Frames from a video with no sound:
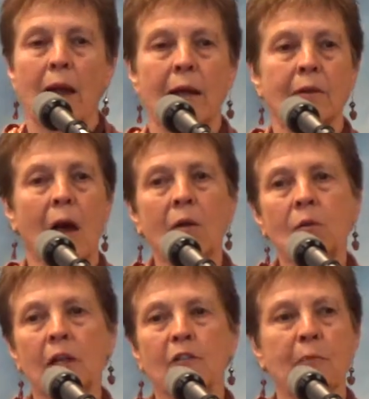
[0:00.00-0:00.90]
not
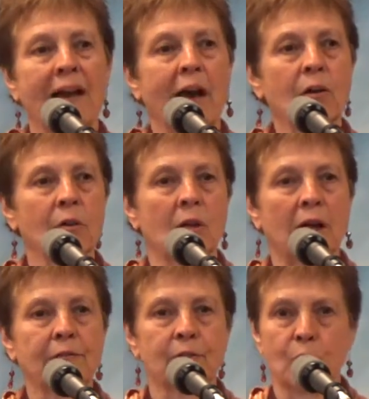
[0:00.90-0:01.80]
only of my outer
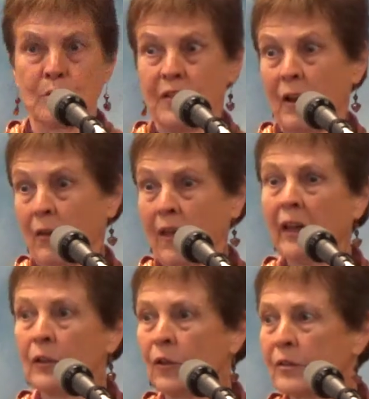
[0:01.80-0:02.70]
life in terms of how
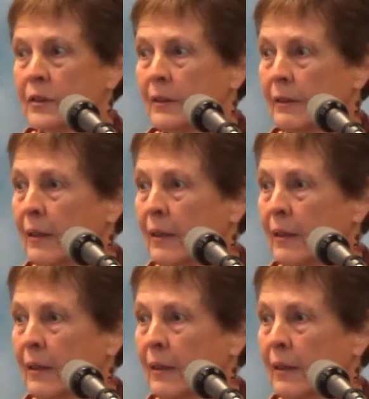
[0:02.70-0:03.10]
that looked,